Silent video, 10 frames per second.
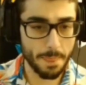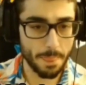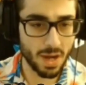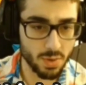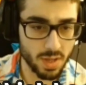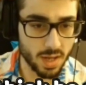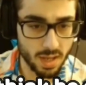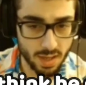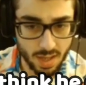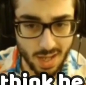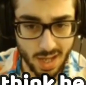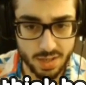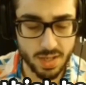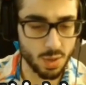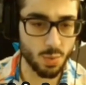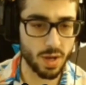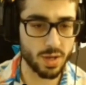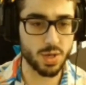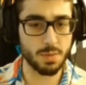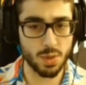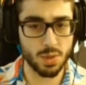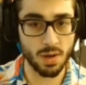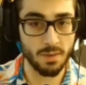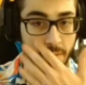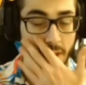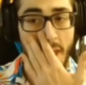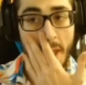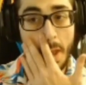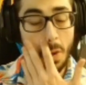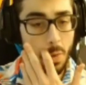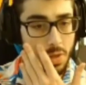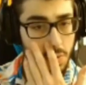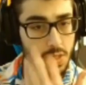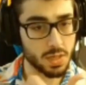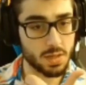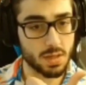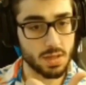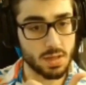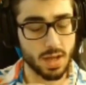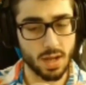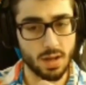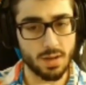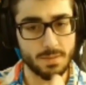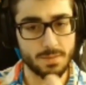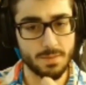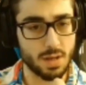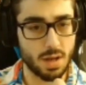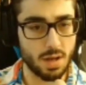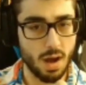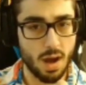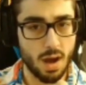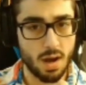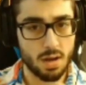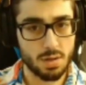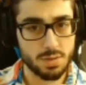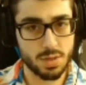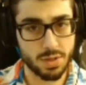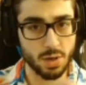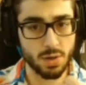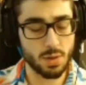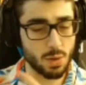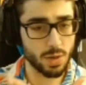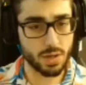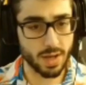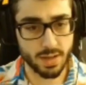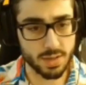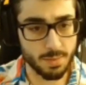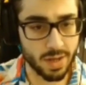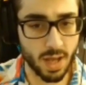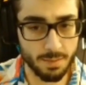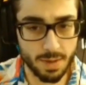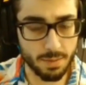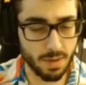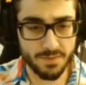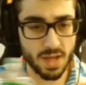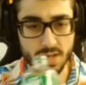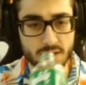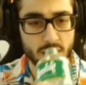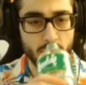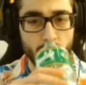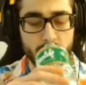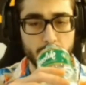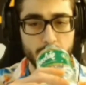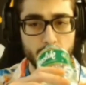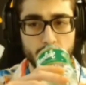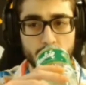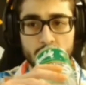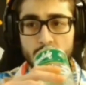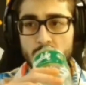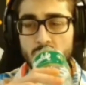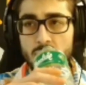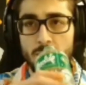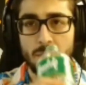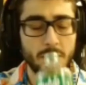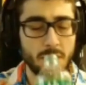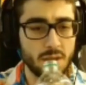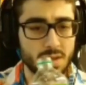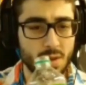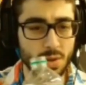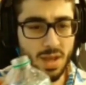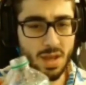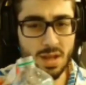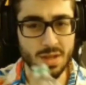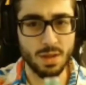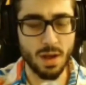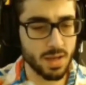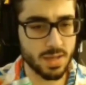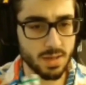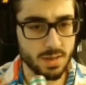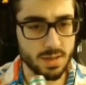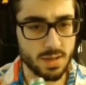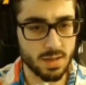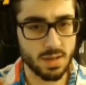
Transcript: I don't think he got a single retribution over me. Whether it was a like a turtle lord or like a small camper buff, not a single retribution. Maybe only on the losses.